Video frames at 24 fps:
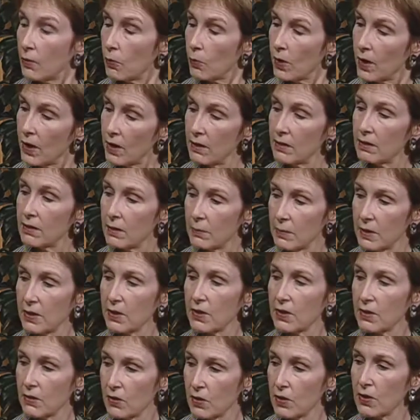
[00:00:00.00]
Well, let me
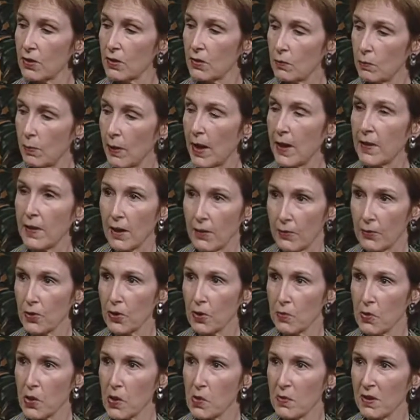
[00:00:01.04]
just buy that for
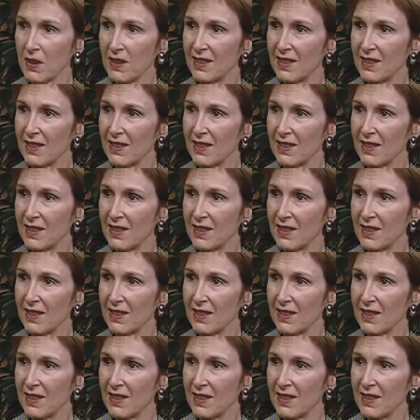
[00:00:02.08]
a moment.